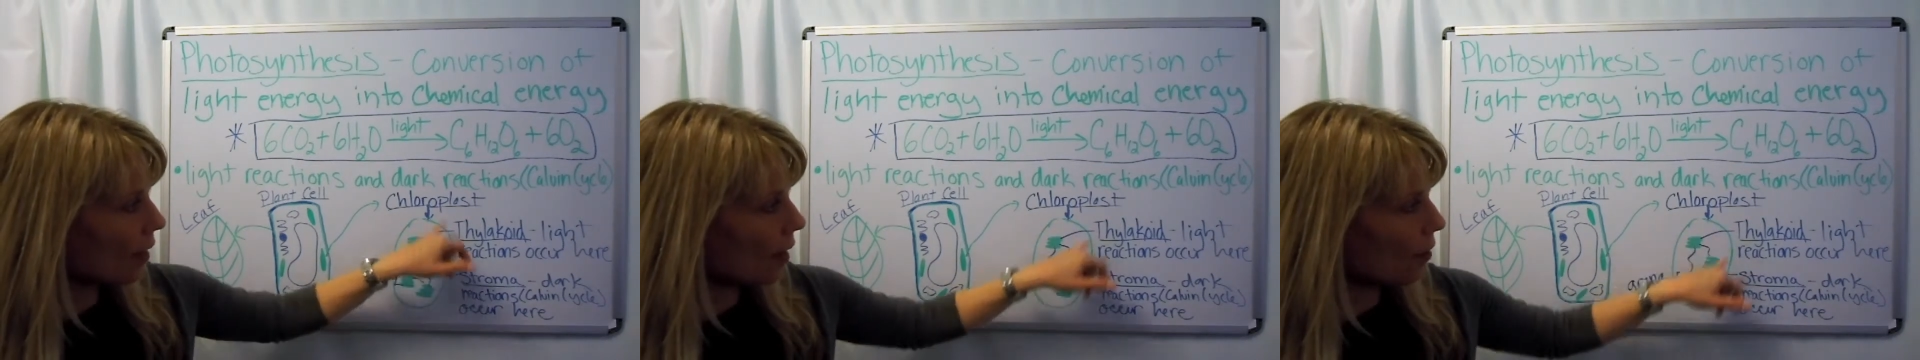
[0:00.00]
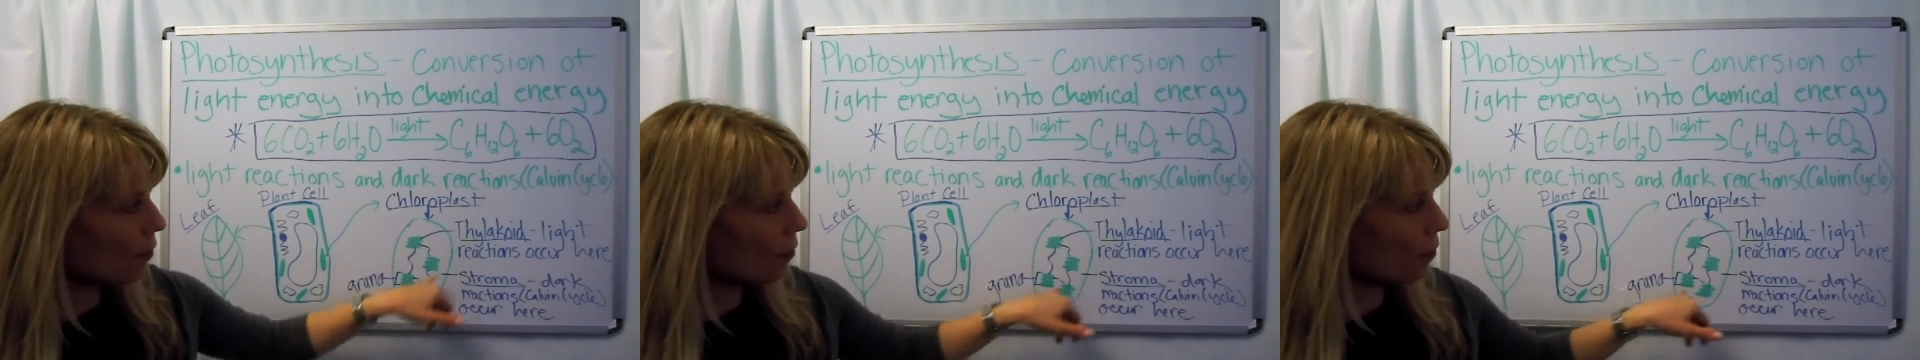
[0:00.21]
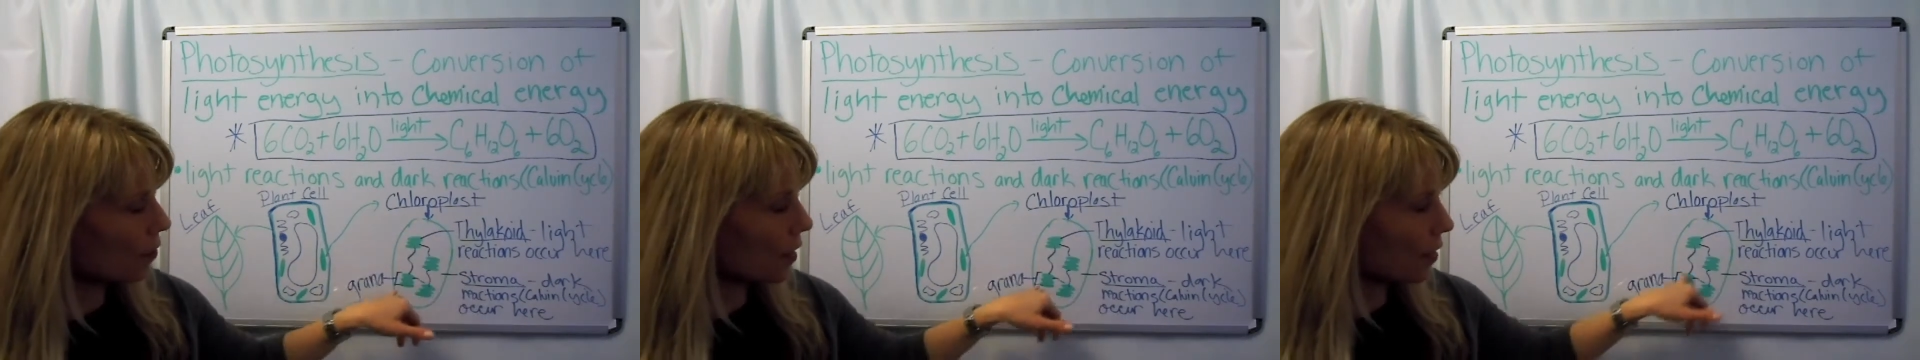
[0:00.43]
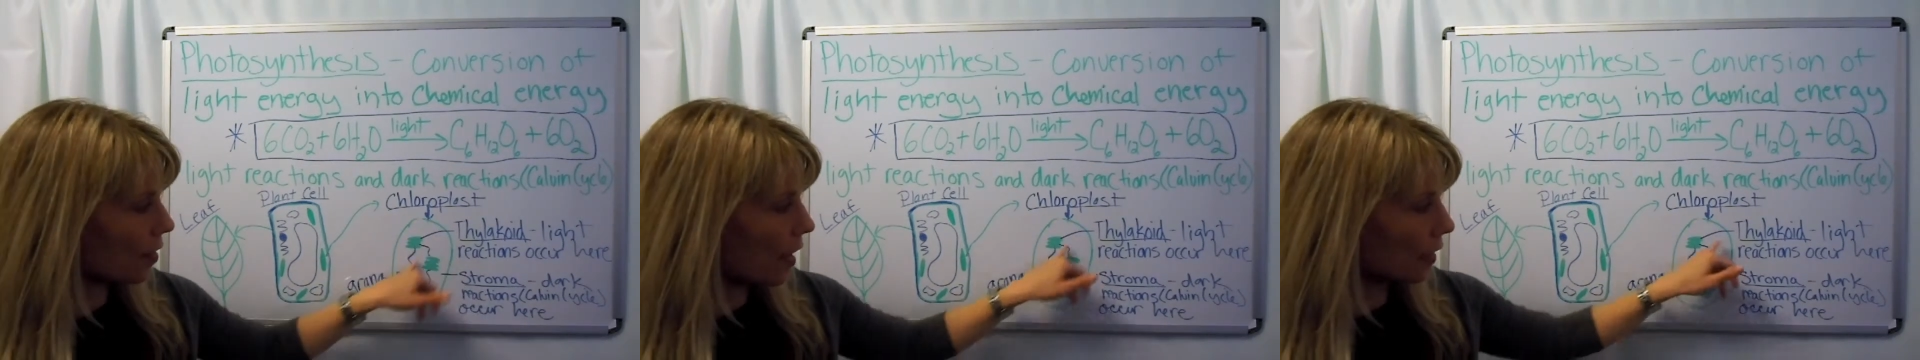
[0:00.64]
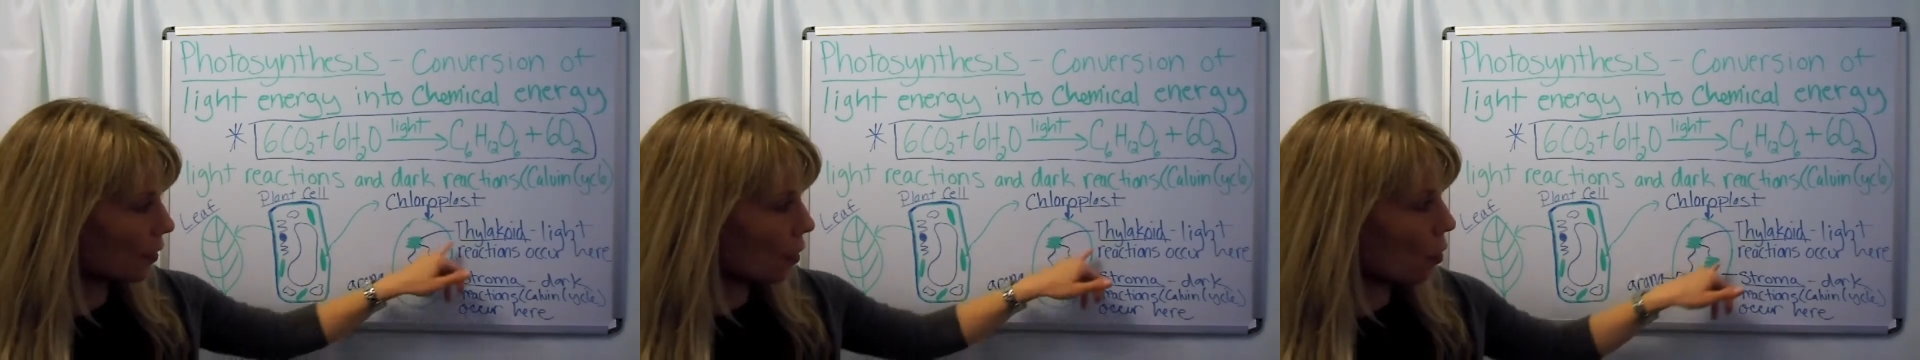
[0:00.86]
of the
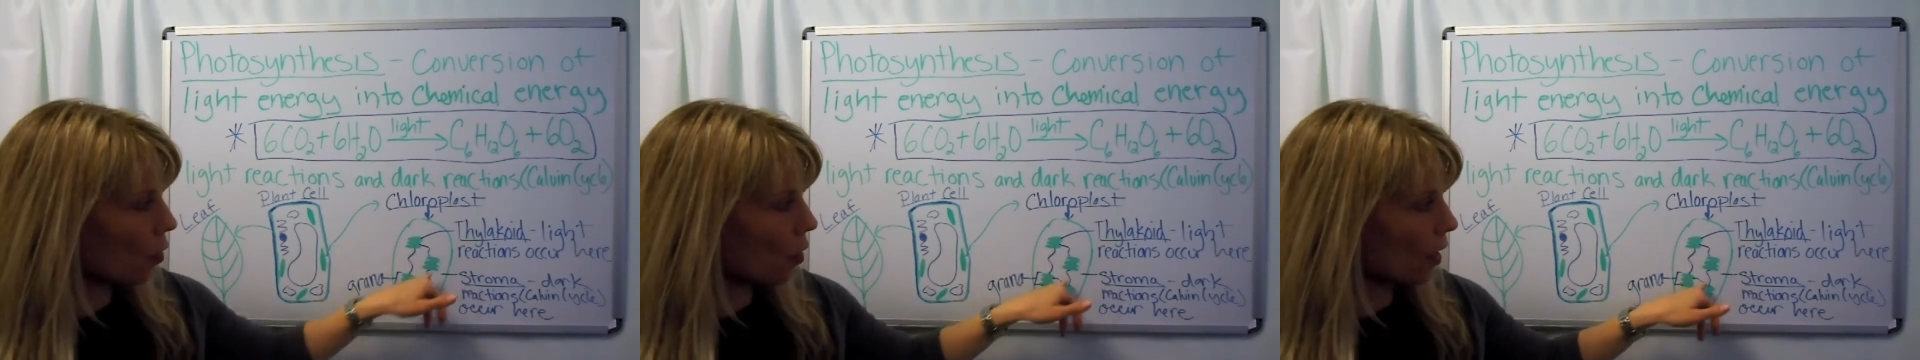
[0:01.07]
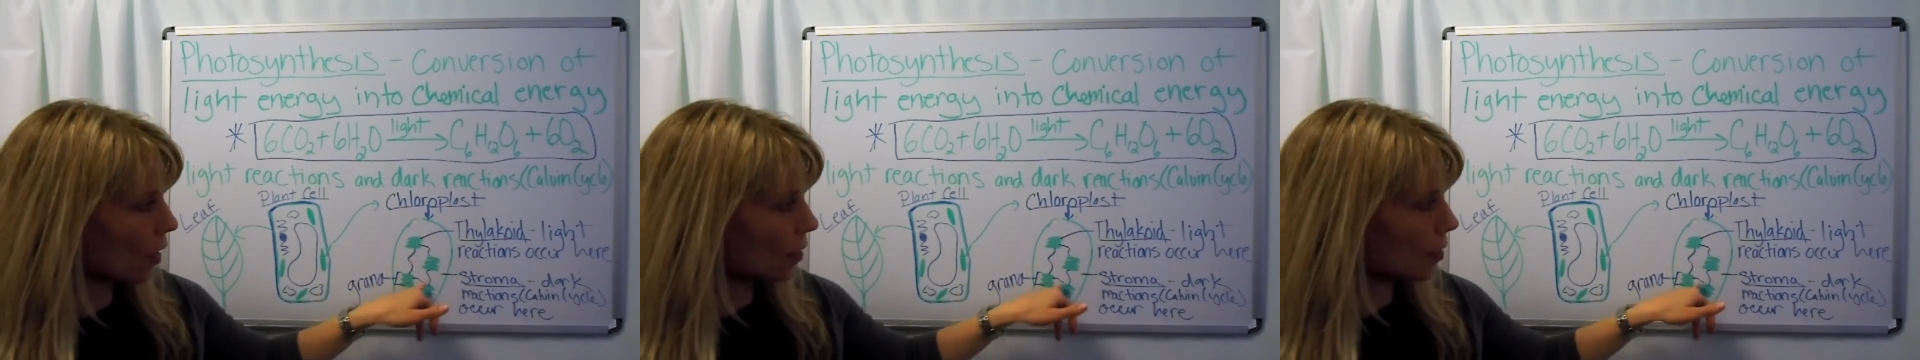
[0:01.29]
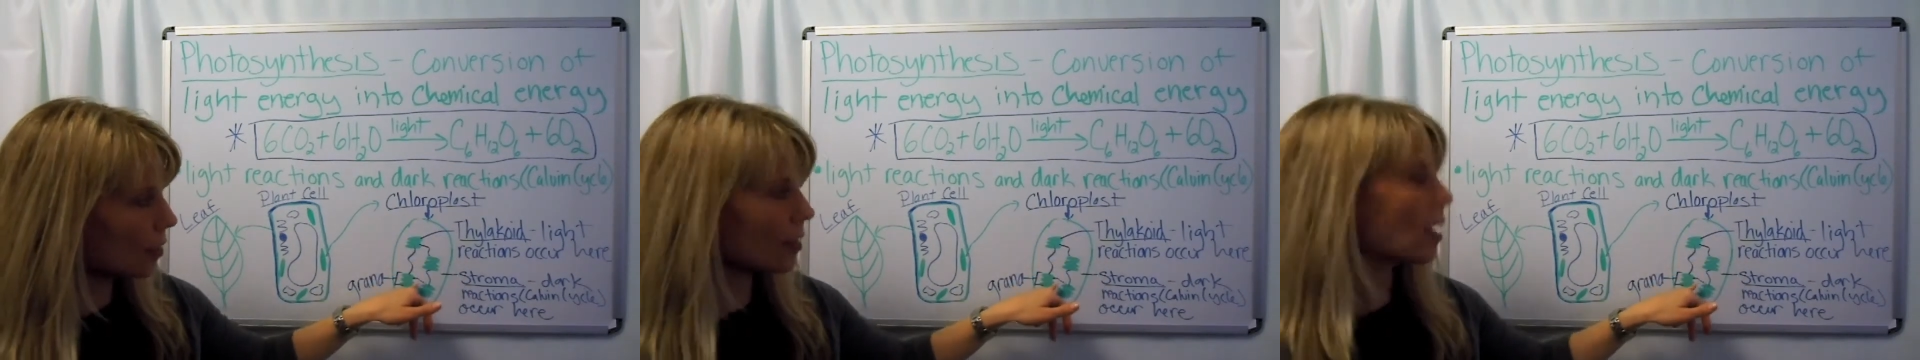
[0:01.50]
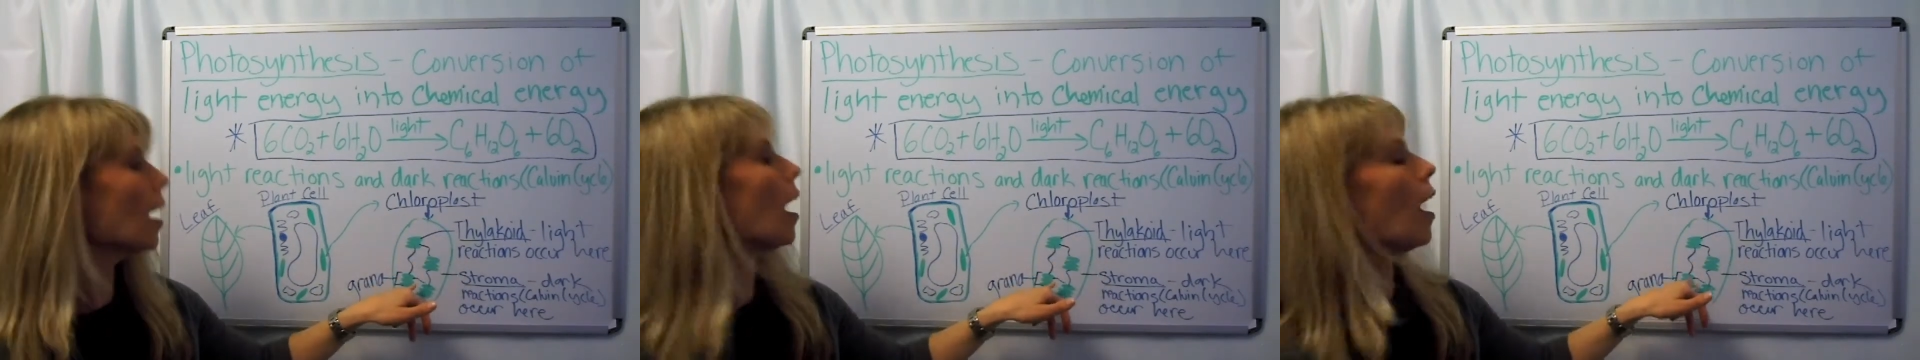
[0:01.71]
thylakoids,